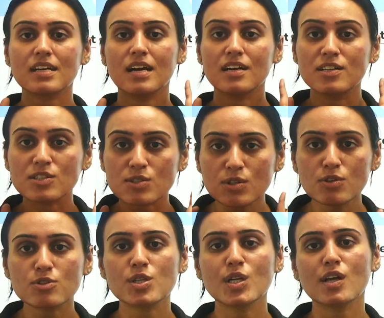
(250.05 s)

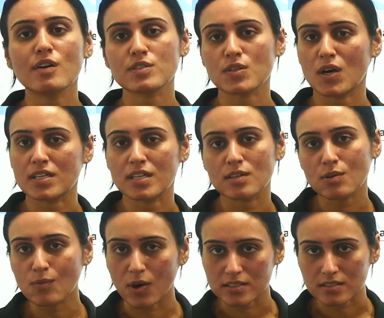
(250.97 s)
dissolution of salt into
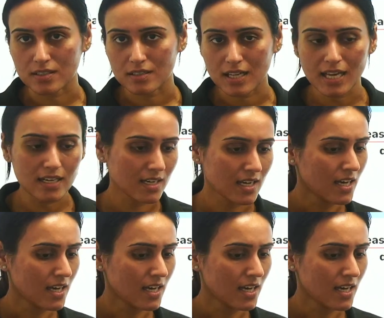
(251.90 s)
water, right?